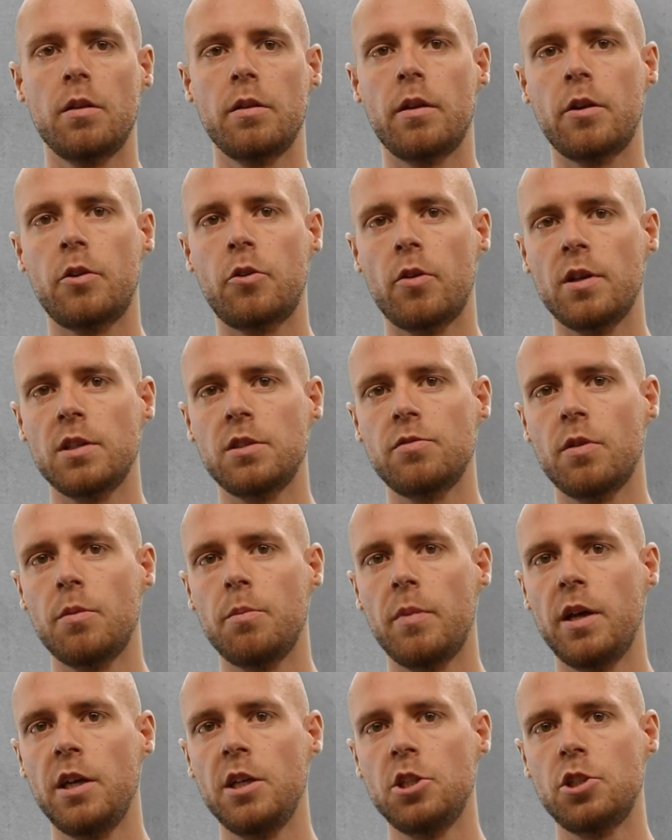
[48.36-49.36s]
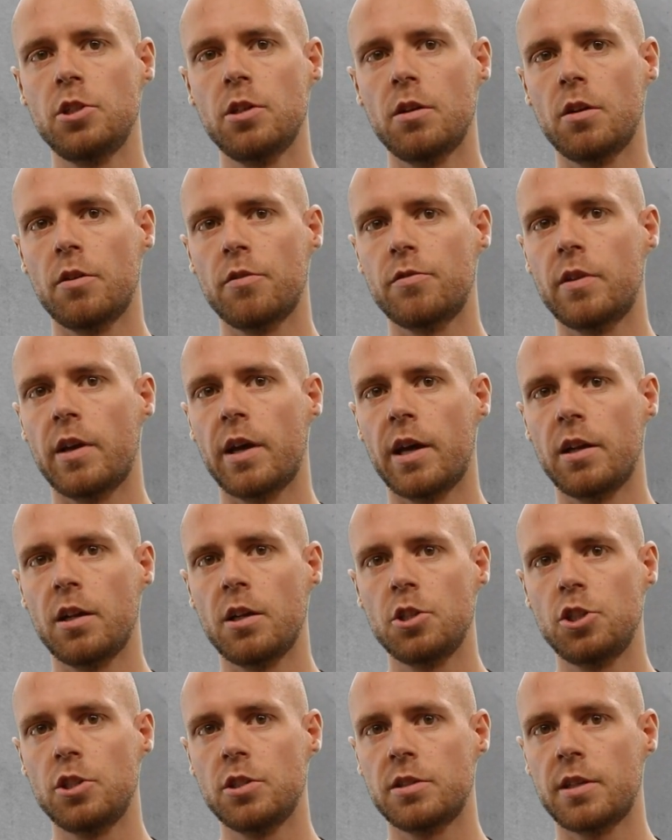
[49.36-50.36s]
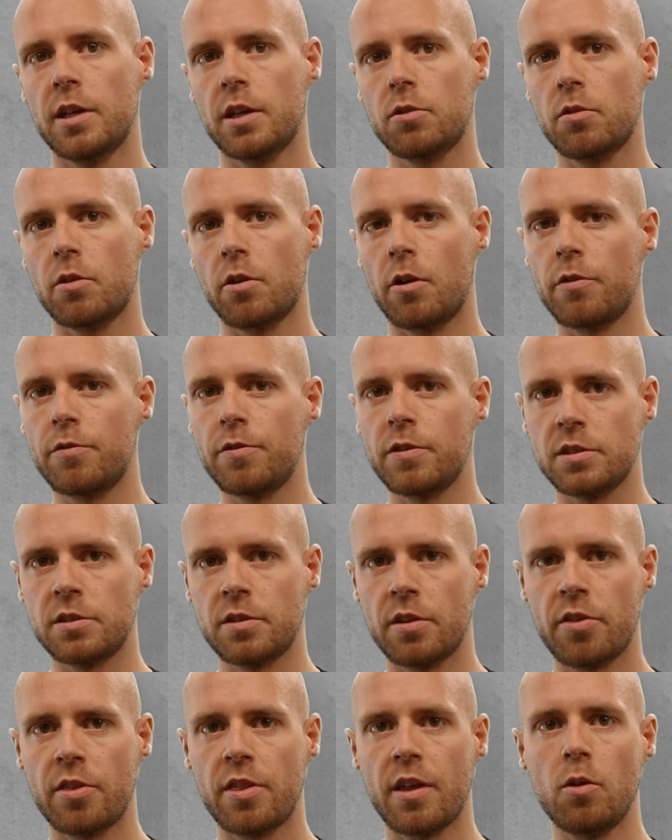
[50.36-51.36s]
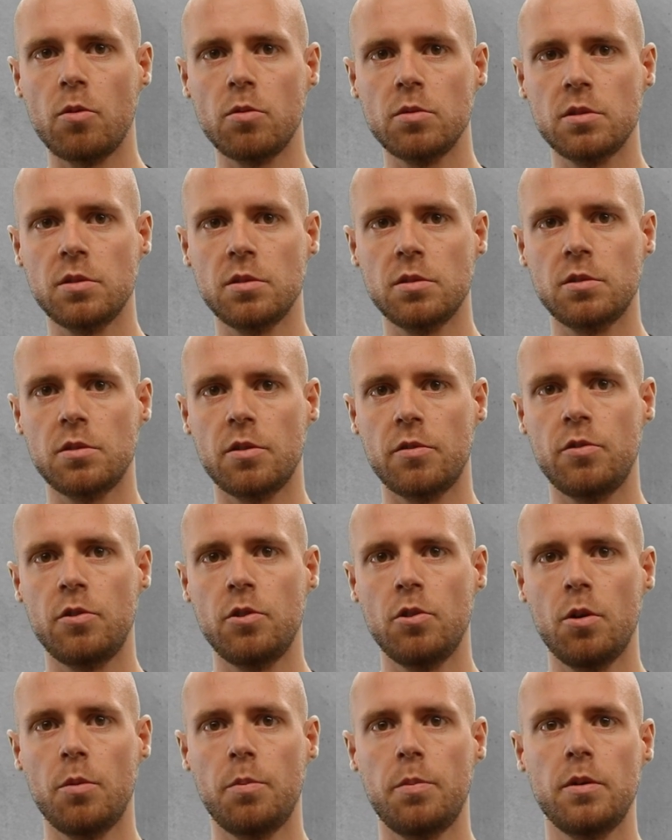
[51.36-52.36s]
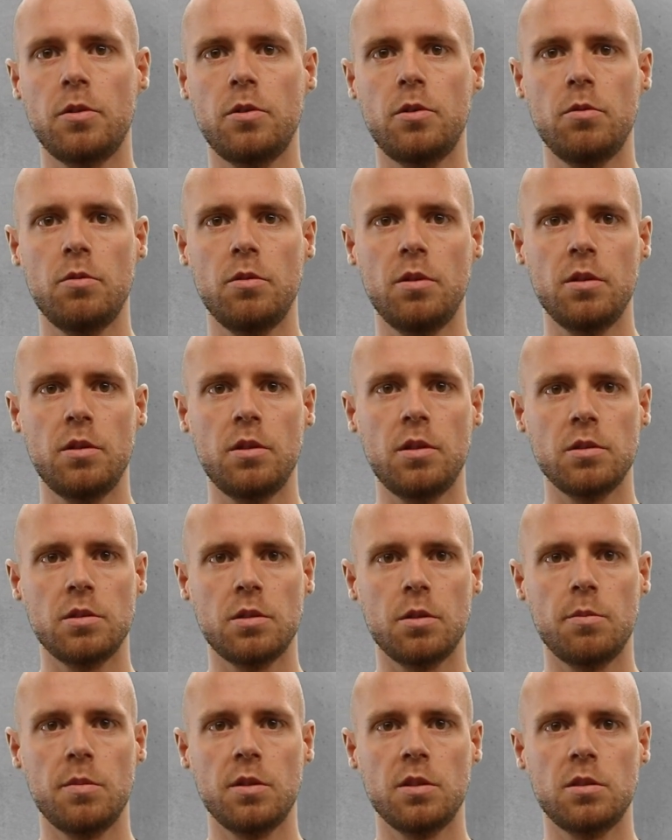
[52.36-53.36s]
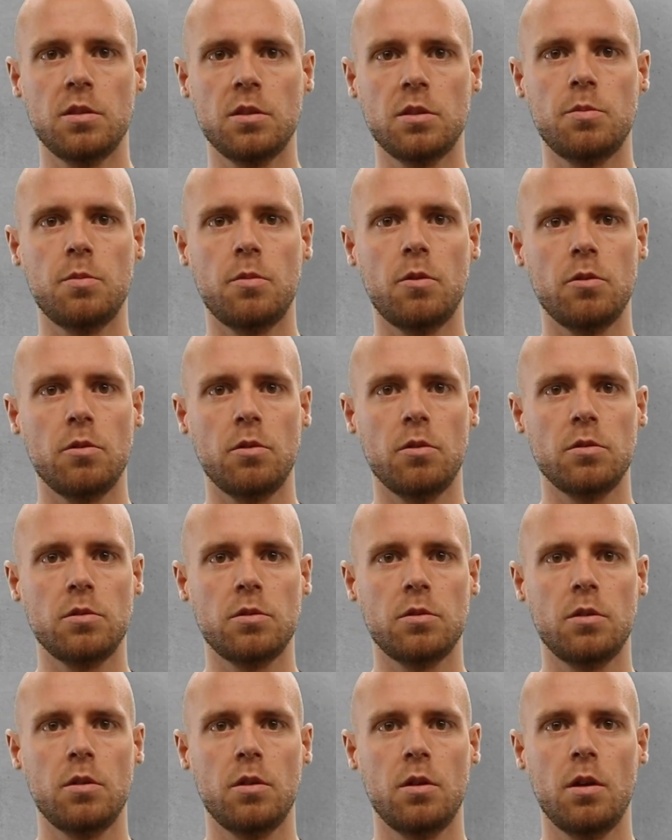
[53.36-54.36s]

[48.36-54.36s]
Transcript: The transformation of the energy sector offers thousands of new opportunities and business models,